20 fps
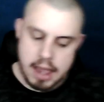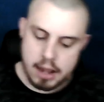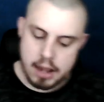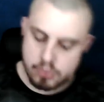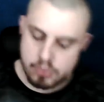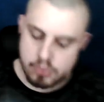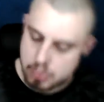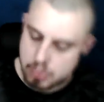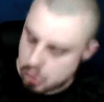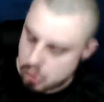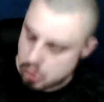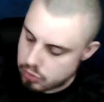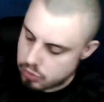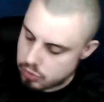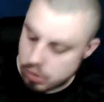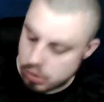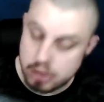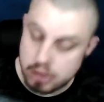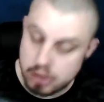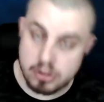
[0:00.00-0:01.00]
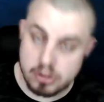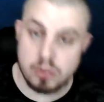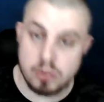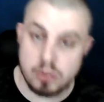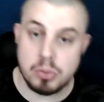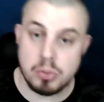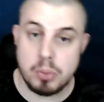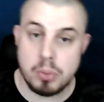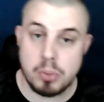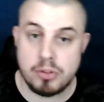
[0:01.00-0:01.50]
And for my rights,
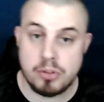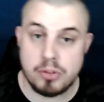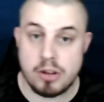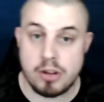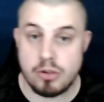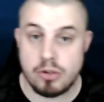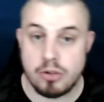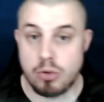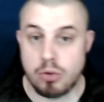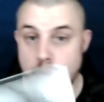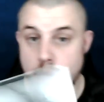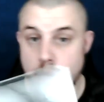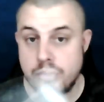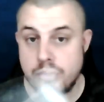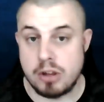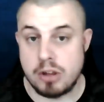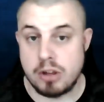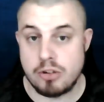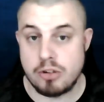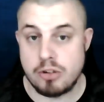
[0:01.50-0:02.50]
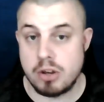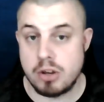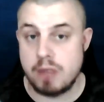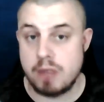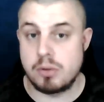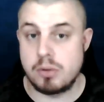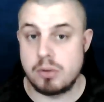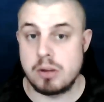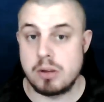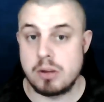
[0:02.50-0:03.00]
it's my protection, your protection, and
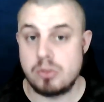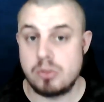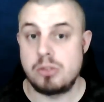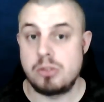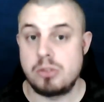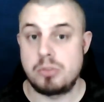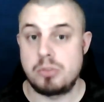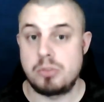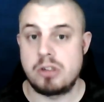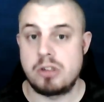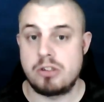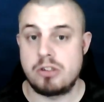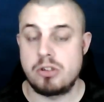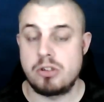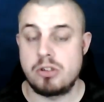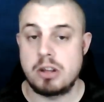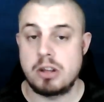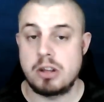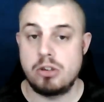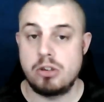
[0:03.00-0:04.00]
everyone else's protection that